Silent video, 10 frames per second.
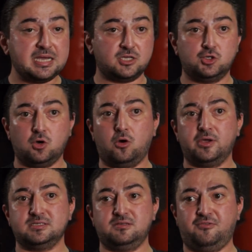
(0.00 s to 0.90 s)
enjoy
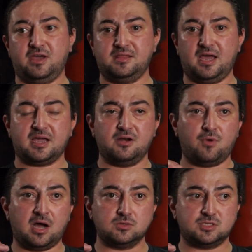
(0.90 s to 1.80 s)
is the fact that I can
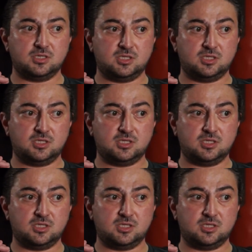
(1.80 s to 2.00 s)
route